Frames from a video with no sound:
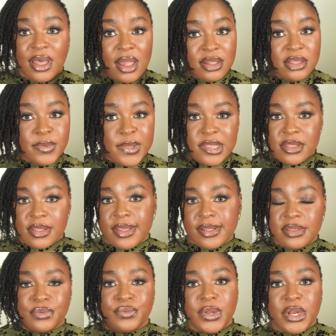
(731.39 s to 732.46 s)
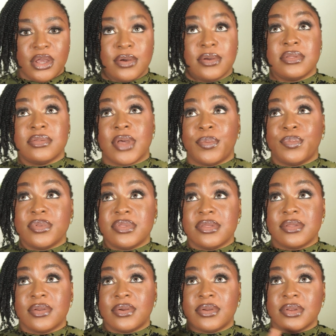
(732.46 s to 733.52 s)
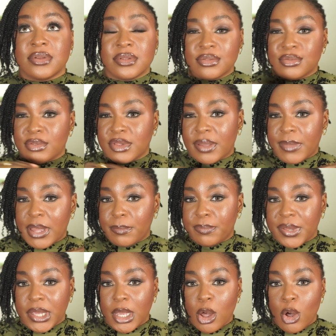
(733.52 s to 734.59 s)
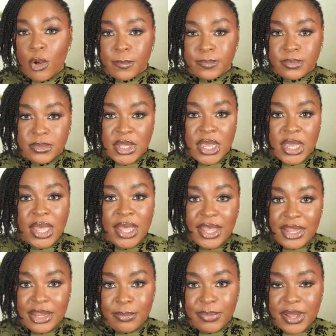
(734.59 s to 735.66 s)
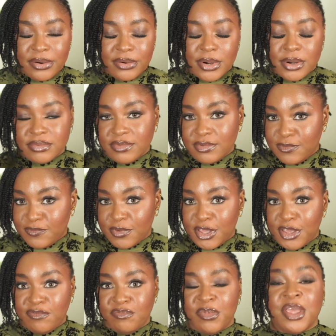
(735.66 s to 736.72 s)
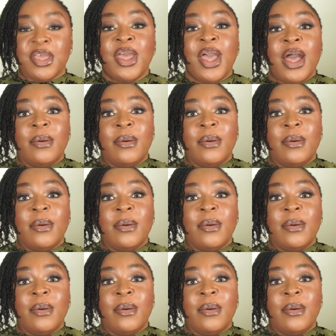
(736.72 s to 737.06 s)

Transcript: This place is getting really hot, so I put it on so there might be hum in the background. Forgive me.